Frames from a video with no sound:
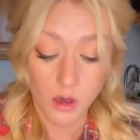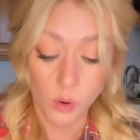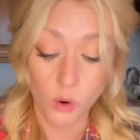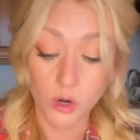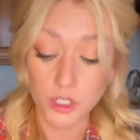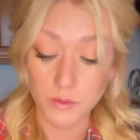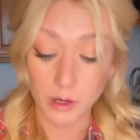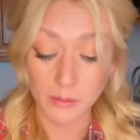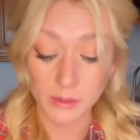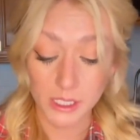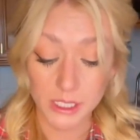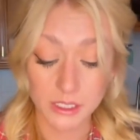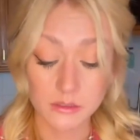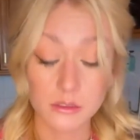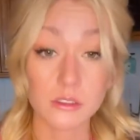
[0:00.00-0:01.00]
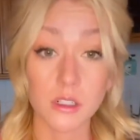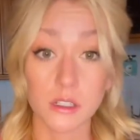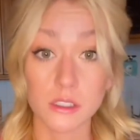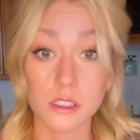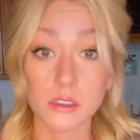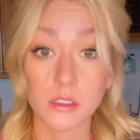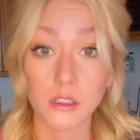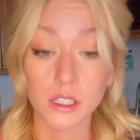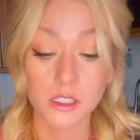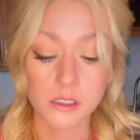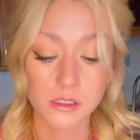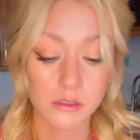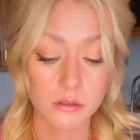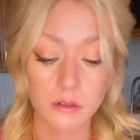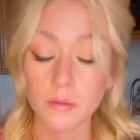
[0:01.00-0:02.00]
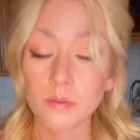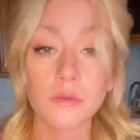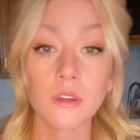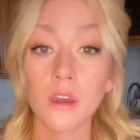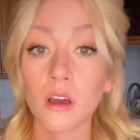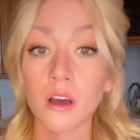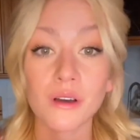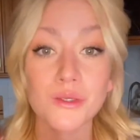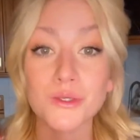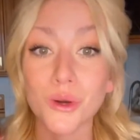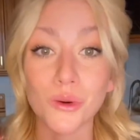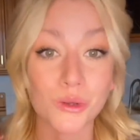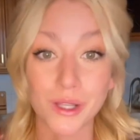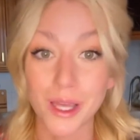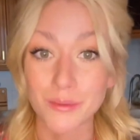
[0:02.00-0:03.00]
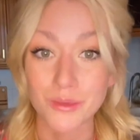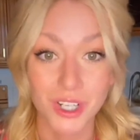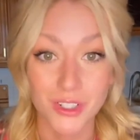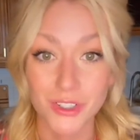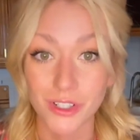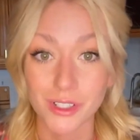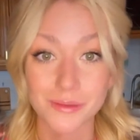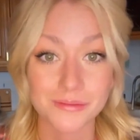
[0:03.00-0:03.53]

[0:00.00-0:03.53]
Orange marmalade on these cookies? Total game changer.